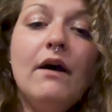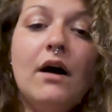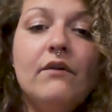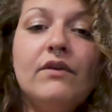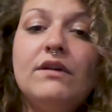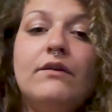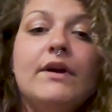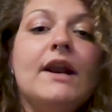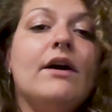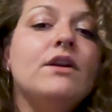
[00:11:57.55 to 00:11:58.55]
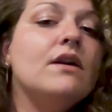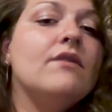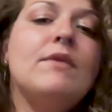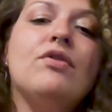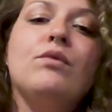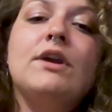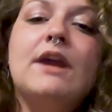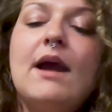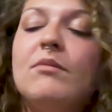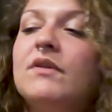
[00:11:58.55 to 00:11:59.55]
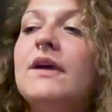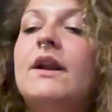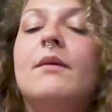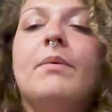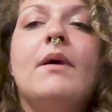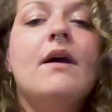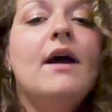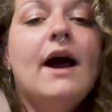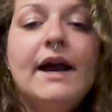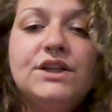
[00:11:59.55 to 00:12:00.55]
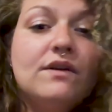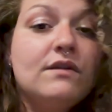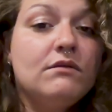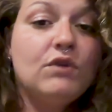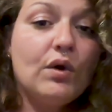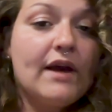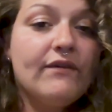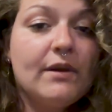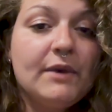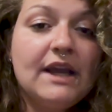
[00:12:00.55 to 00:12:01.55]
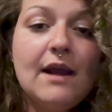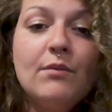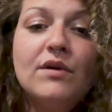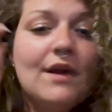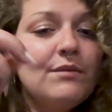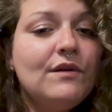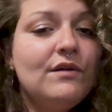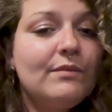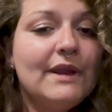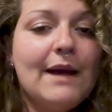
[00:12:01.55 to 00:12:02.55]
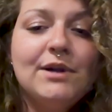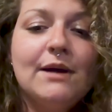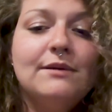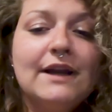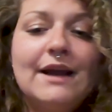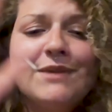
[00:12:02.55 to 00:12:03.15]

Obviously, right now, I don't have my 3 camera setup. I just don't have that many cameras. I'm just using my laptop today.